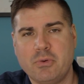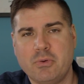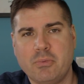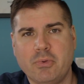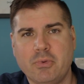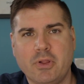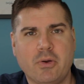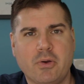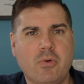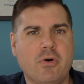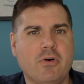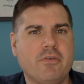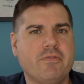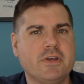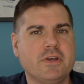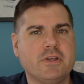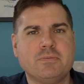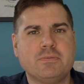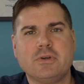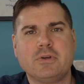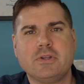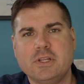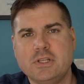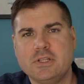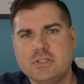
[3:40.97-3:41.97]
People were like, well,
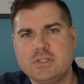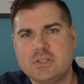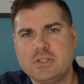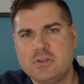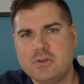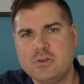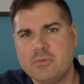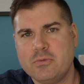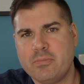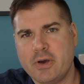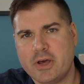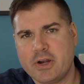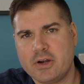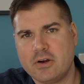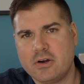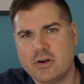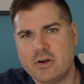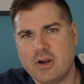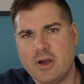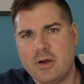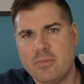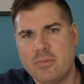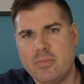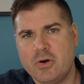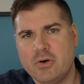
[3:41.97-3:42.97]
Facebook needs to do better
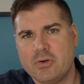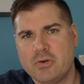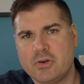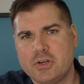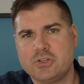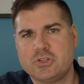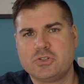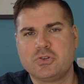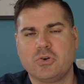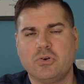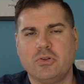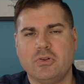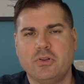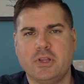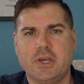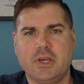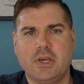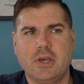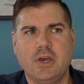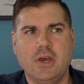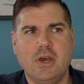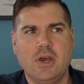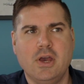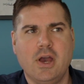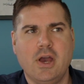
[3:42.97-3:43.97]
about
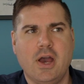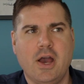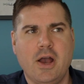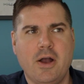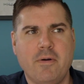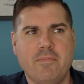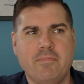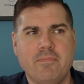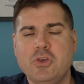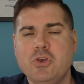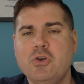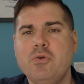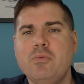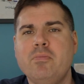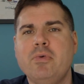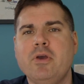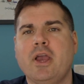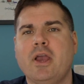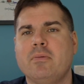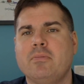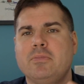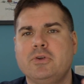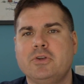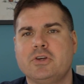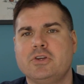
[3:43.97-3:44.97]
controlling you
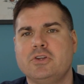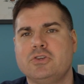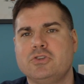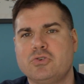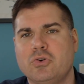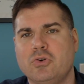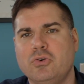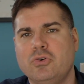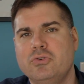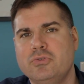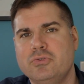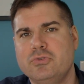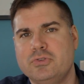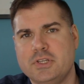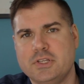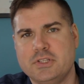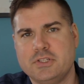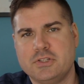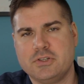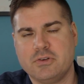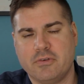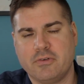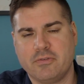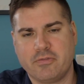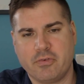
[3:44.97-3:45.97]
being able to control who
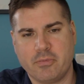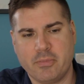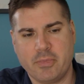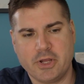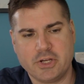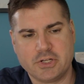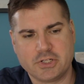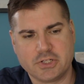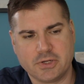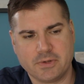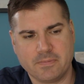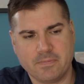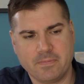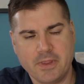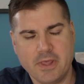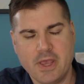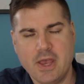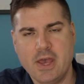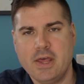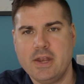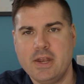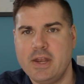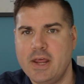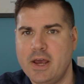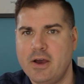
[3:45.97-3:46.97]
sees your information.
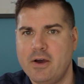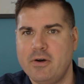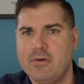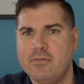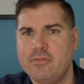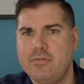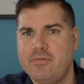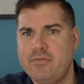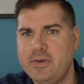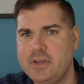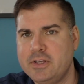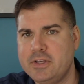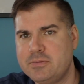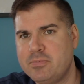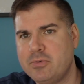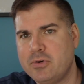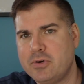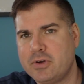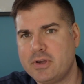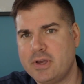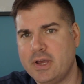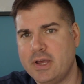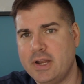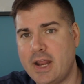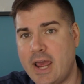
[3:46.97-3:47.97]
Now,
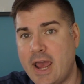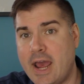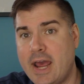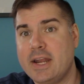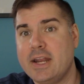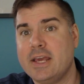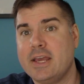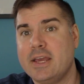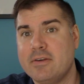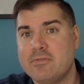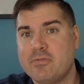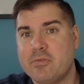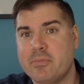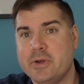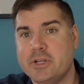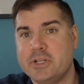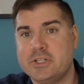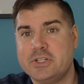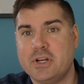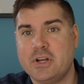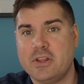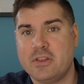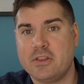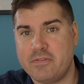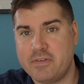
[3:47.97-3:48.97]
Facebook and adding
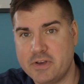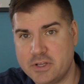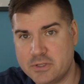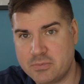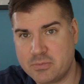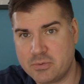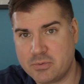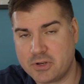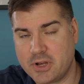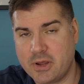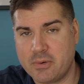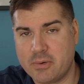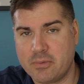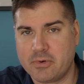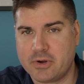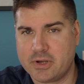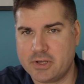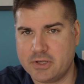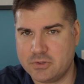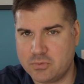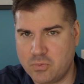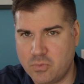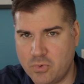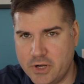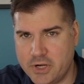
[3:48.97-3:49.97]
information into the Facebook network
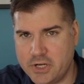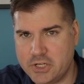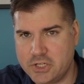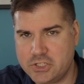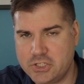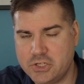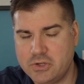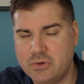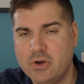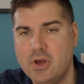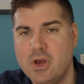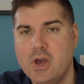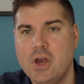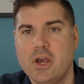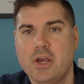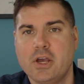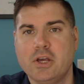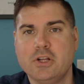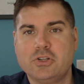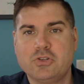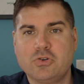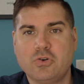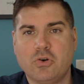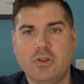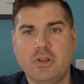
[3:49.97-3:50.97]
is one issue.
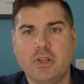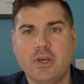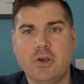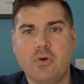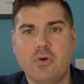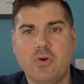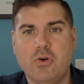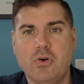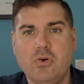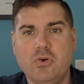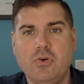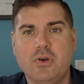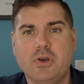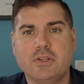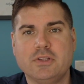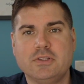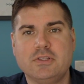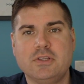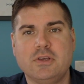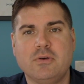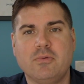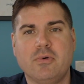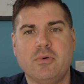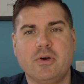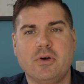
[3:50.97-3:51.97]
Controlling who can
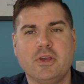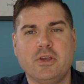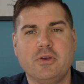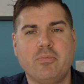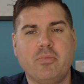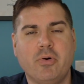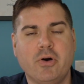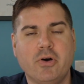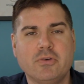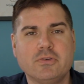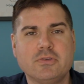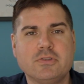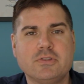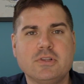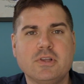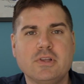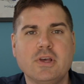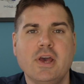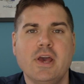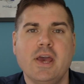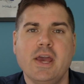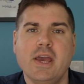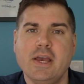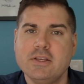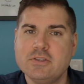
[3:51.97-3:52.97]
see what you post
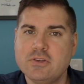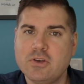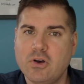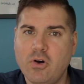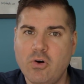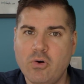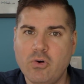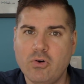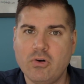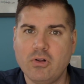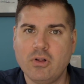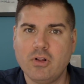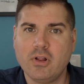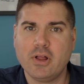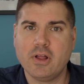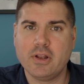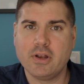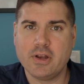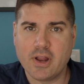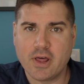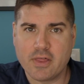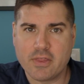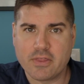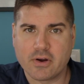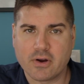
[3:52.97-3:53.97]
is a whole
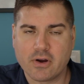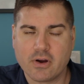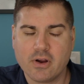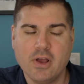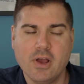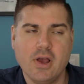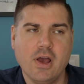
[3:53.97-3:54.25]
nother.